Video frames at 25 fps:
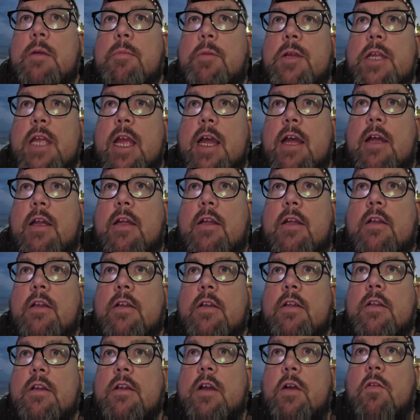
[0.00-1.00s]
but yeah
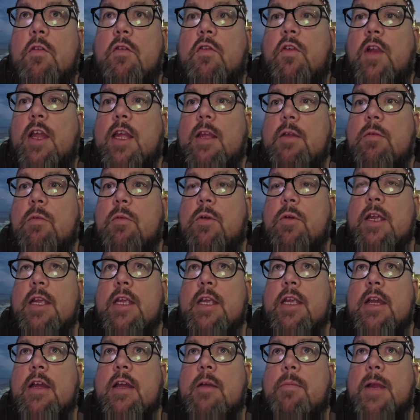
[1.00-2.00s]
hopefully we
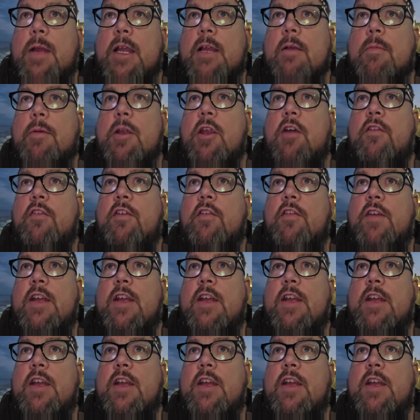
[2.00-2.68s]
uh, pick up another